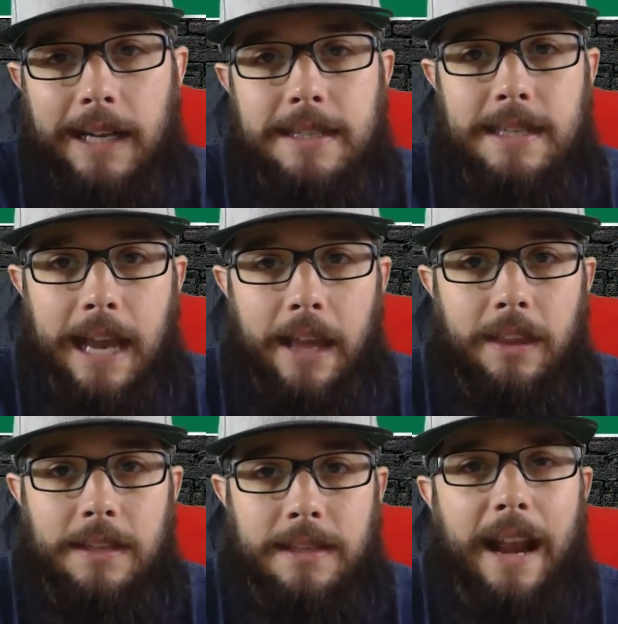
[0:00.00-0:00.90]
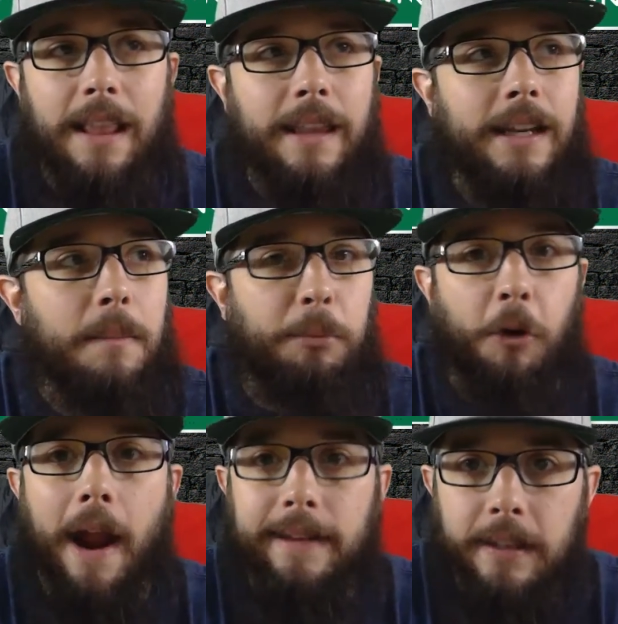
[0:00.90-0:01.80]
I could see how this kind of like a
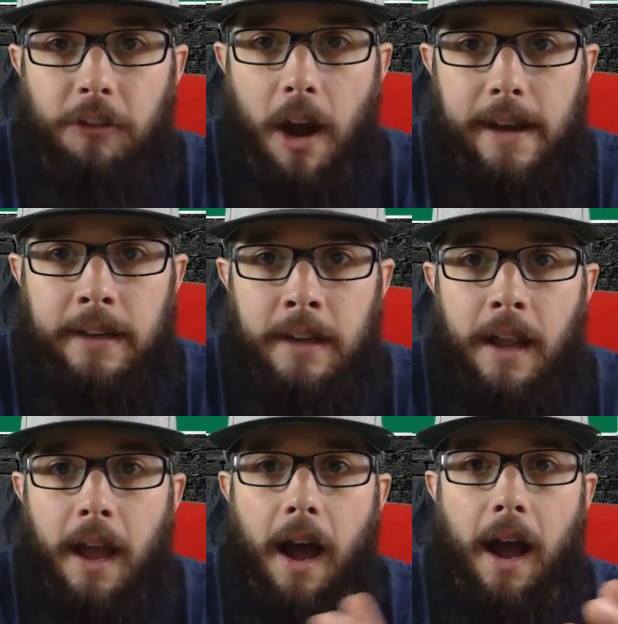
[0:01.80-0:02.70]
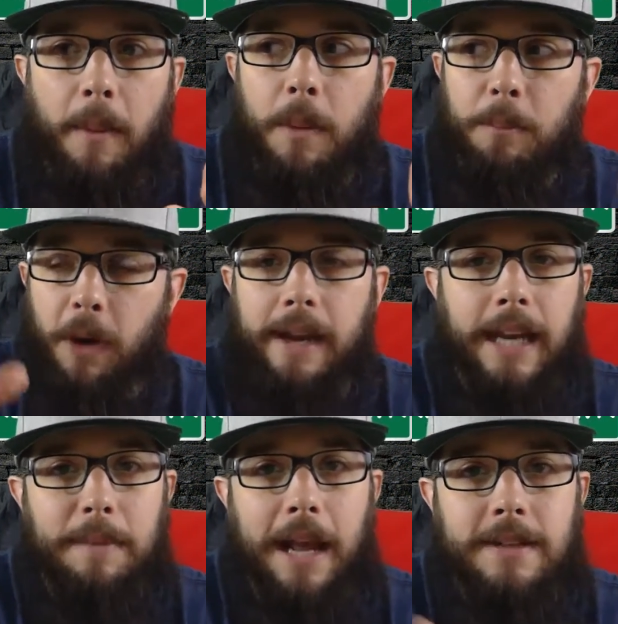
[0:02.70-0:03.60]
Bright, right? When Bright
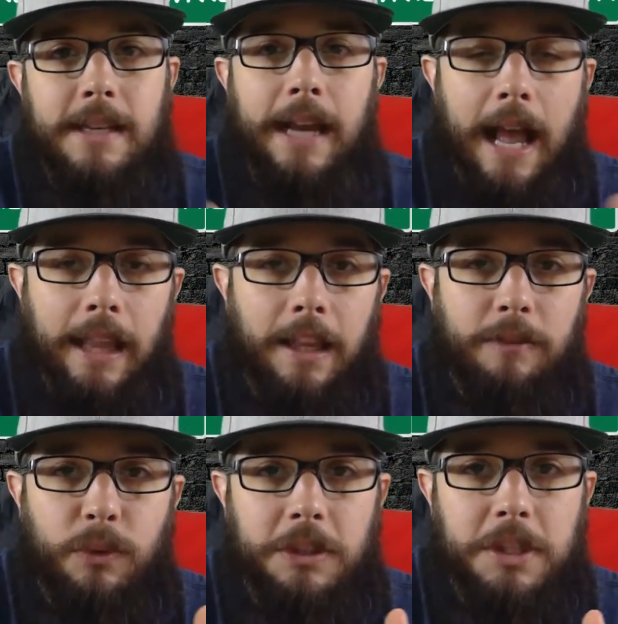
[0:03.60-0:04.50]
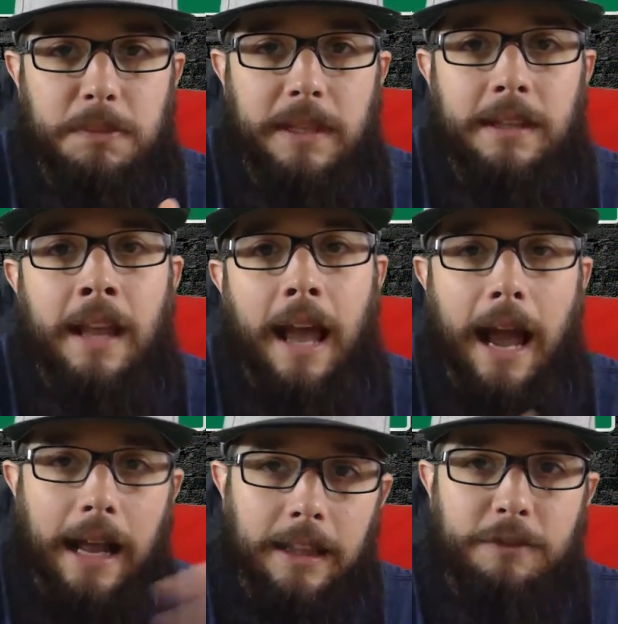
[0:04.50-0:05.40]
came out, it's like, I love Will Smith.
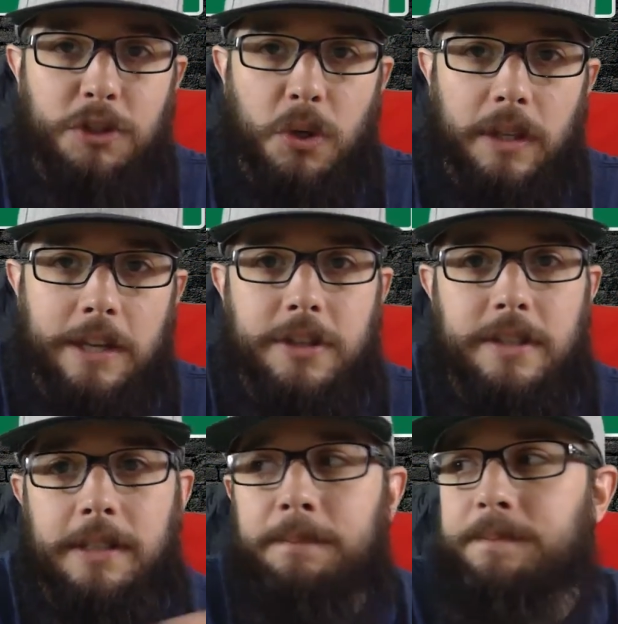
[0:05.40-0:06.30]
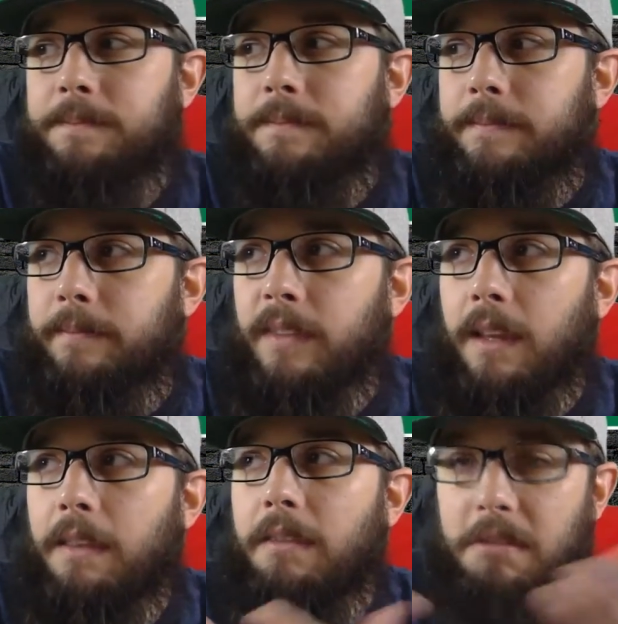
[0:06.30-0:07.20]
I love Joel Edgerton.
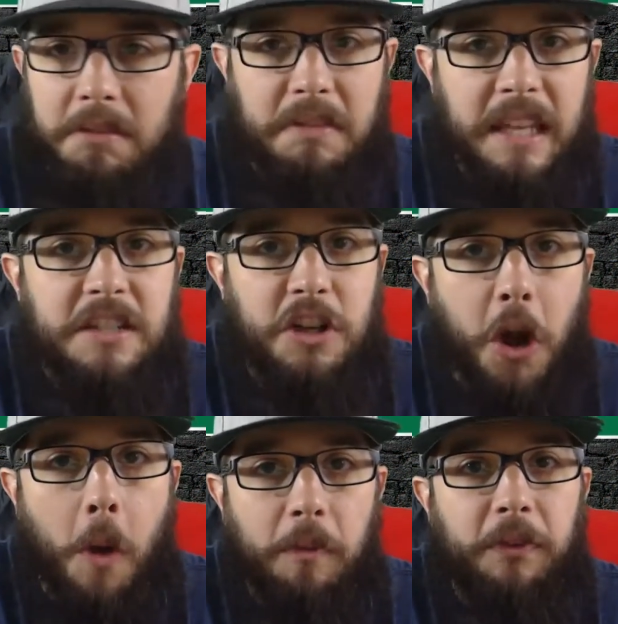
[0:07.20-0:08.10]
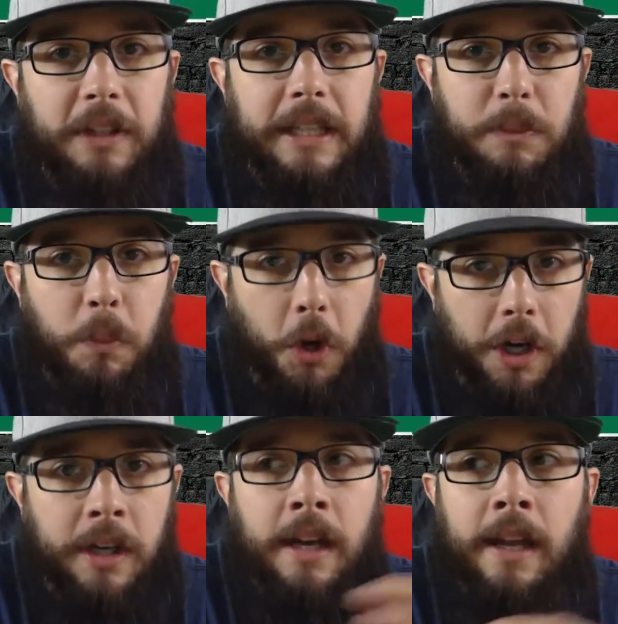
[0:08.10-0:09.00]
This should hopefully
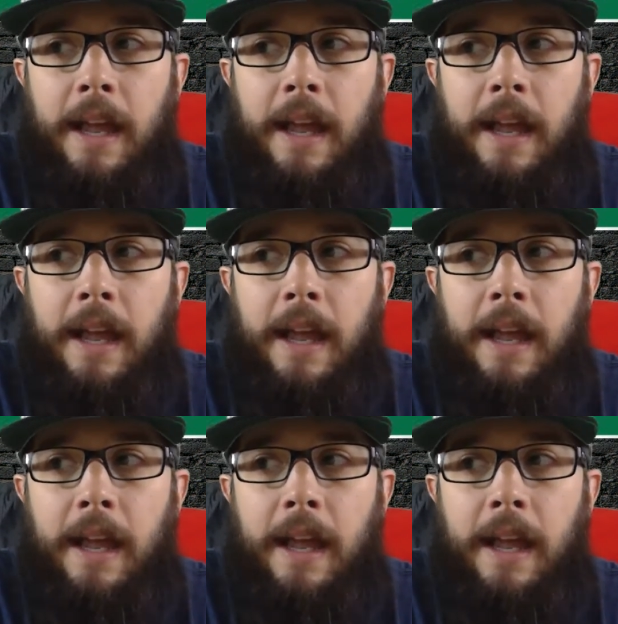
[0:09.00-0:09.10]
work.